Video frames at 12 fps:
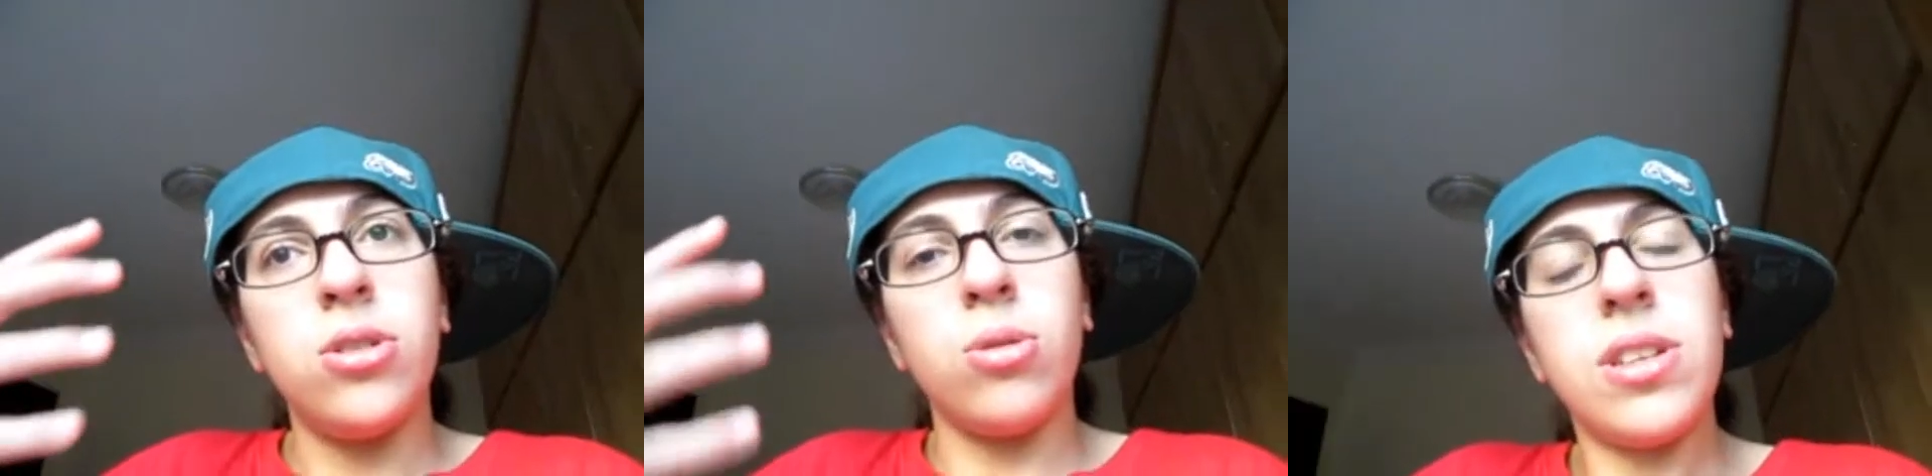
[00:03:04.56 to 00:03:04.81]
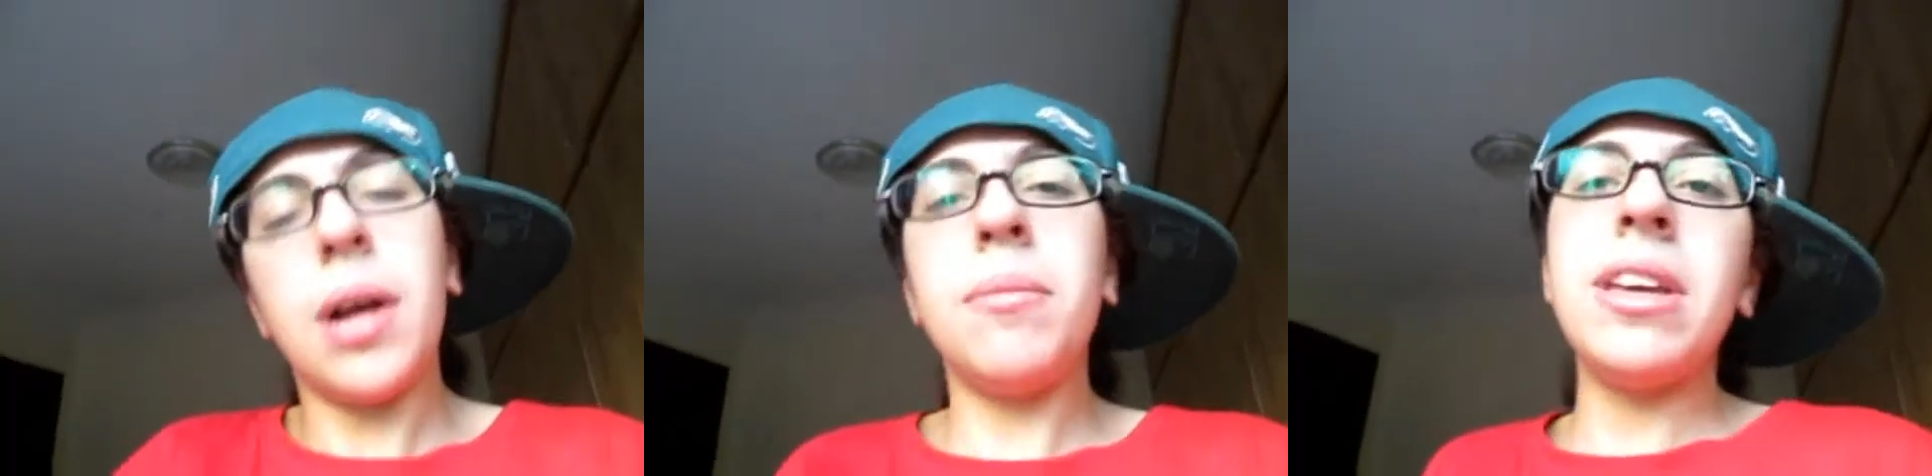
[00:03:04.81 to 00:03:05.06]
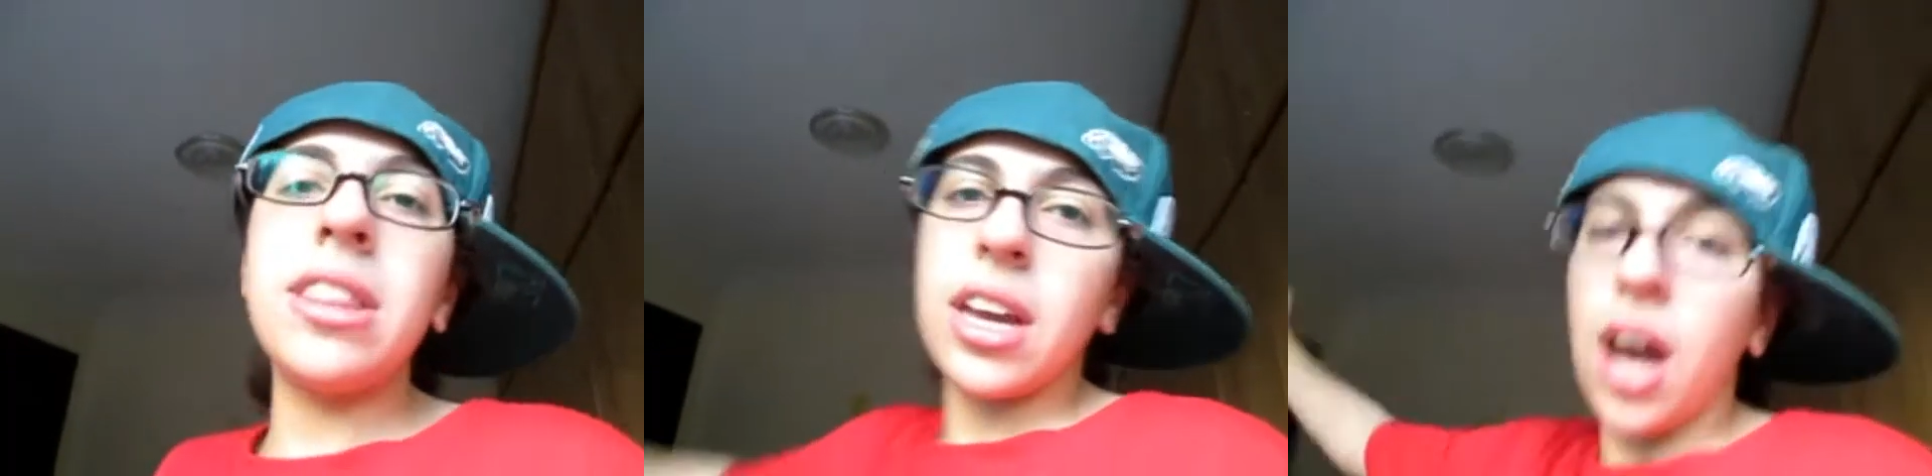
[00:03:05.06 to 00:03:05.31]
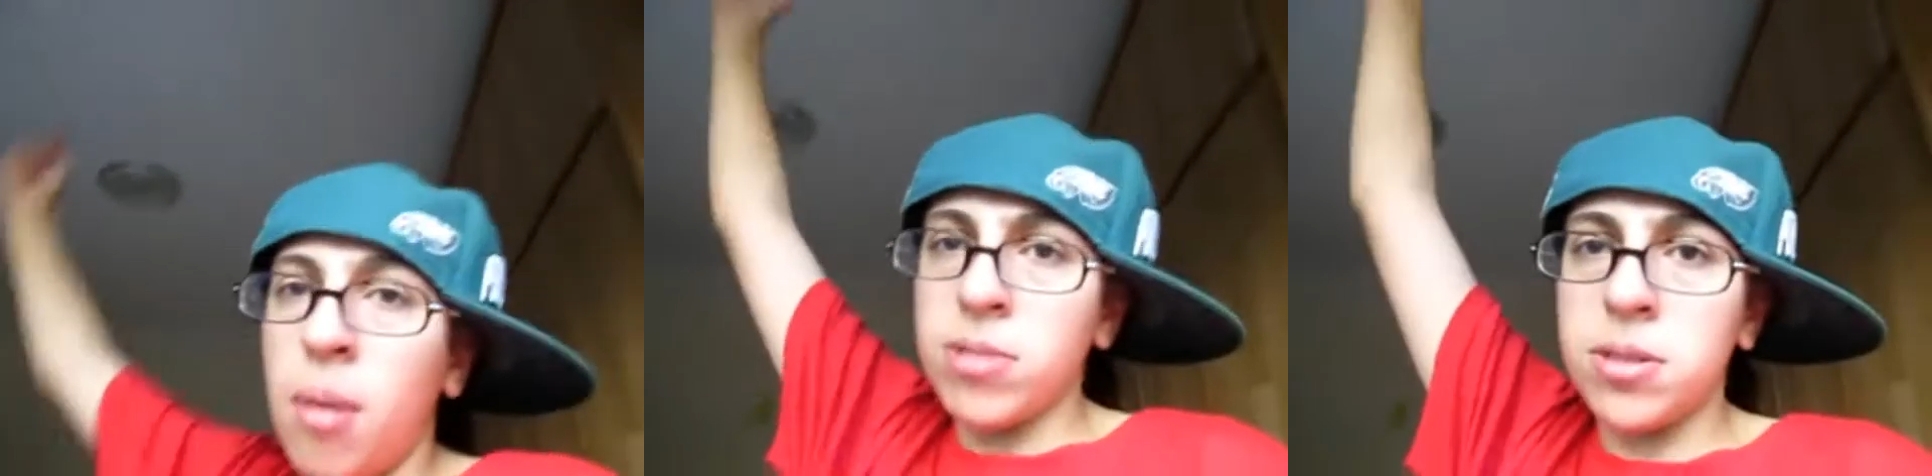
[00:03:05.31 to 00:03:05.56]
So tell me in the
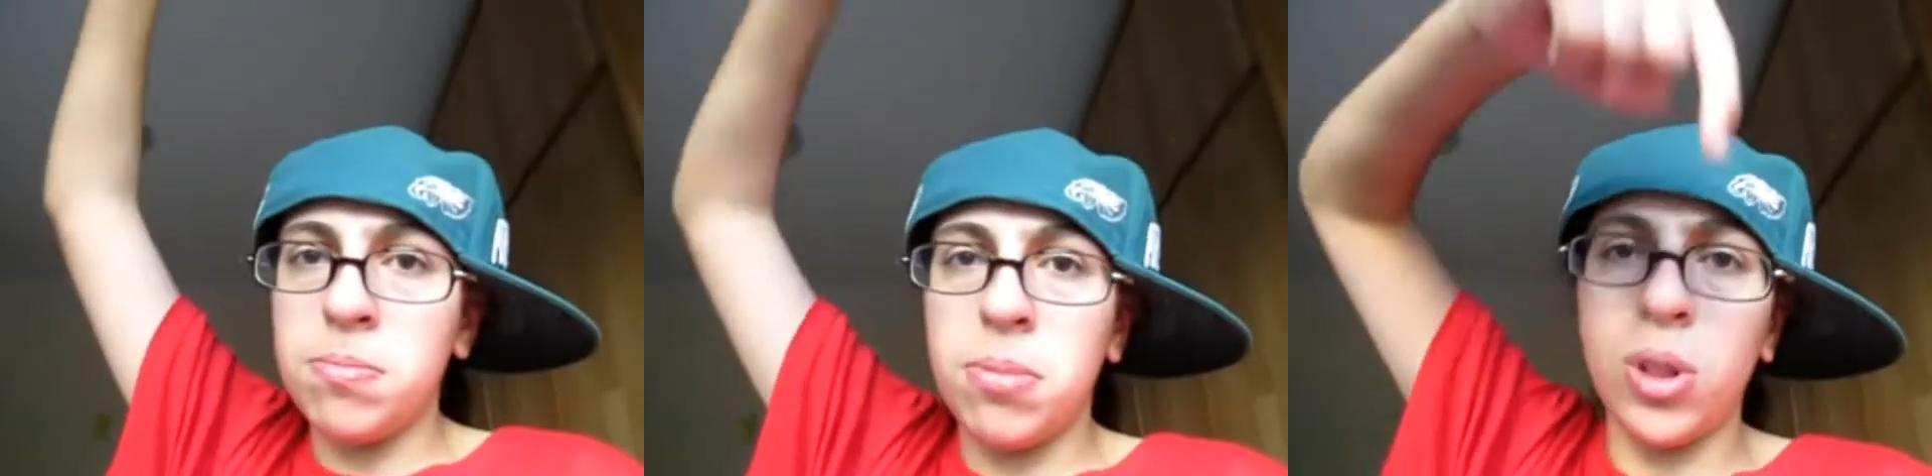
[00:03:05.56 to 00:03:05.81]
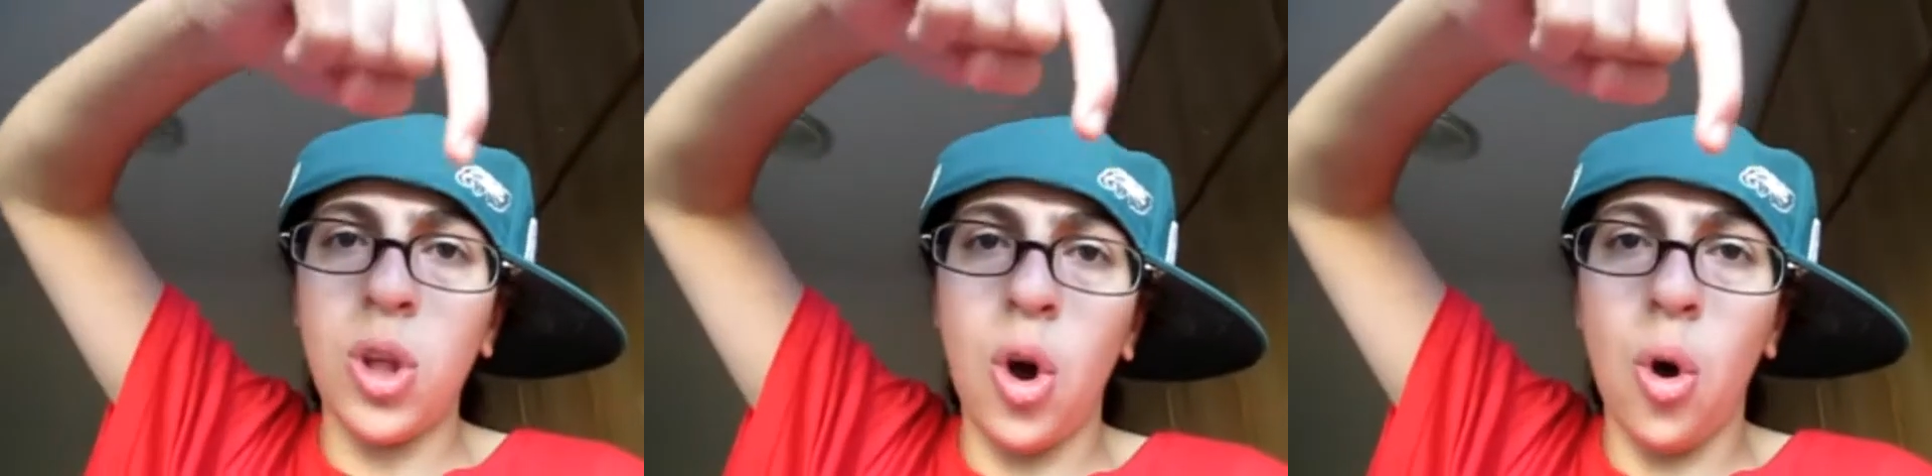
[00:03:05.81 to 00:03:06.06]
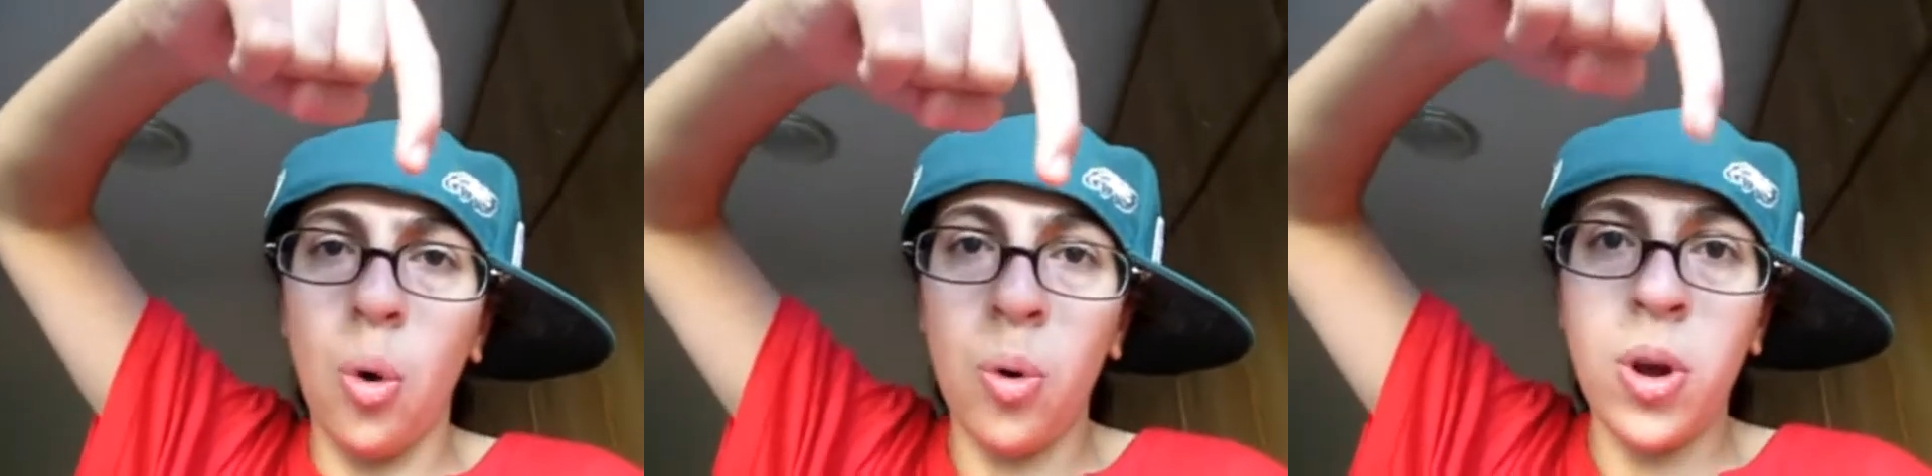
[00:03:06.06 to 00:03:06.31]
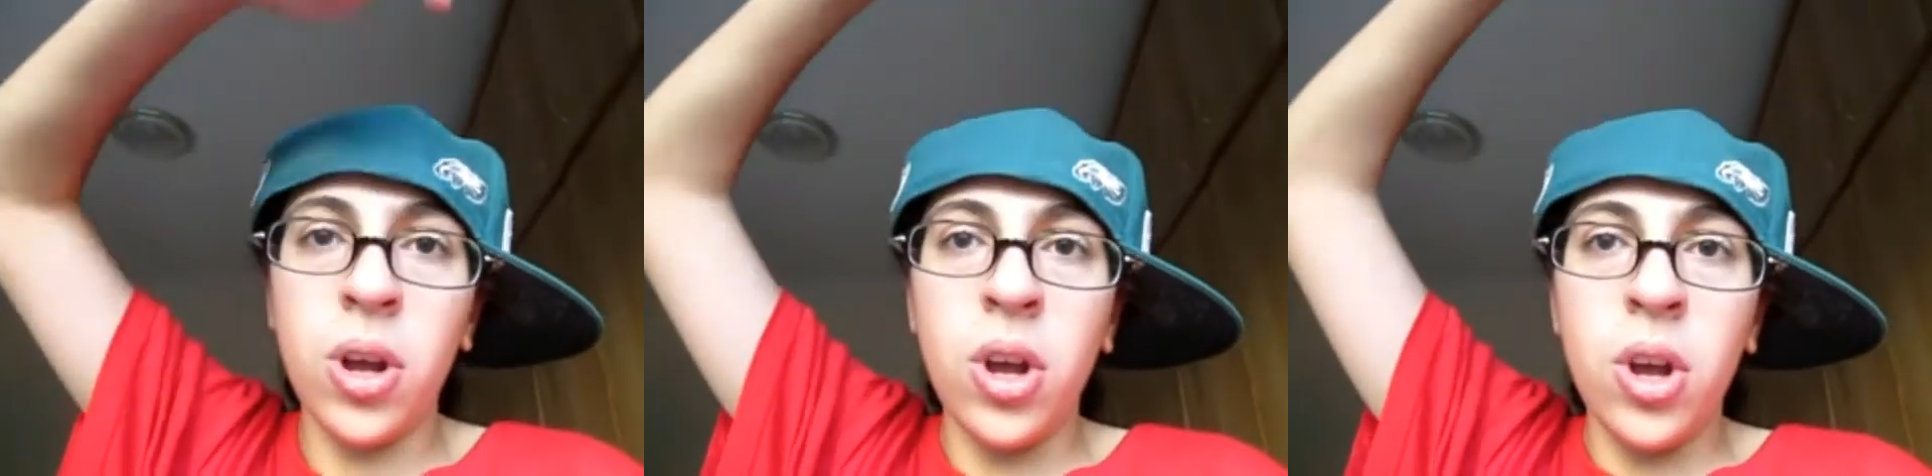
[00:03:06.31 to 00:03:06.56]
comments below,